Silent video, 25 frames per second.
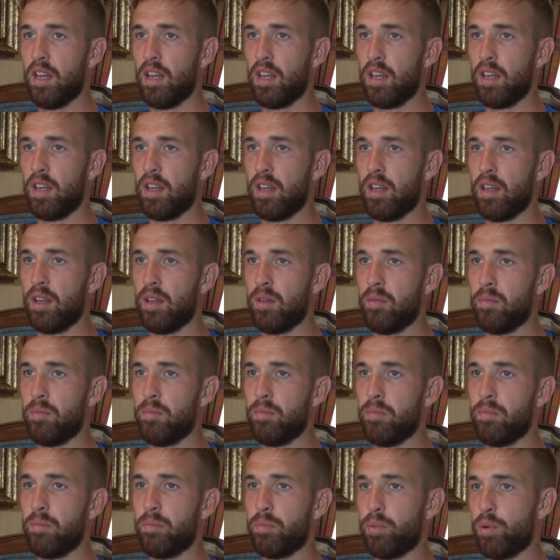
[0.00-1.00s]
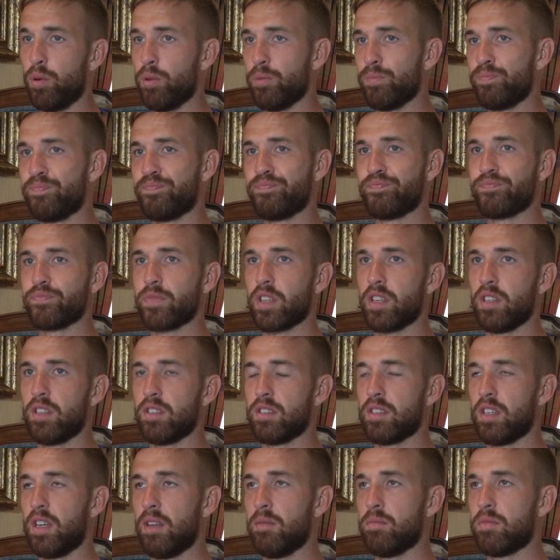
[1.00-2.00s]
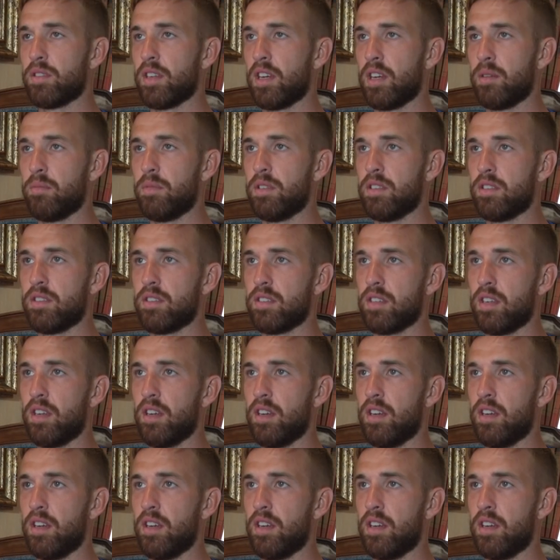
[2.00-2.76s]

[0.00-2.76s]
But at the same time, it's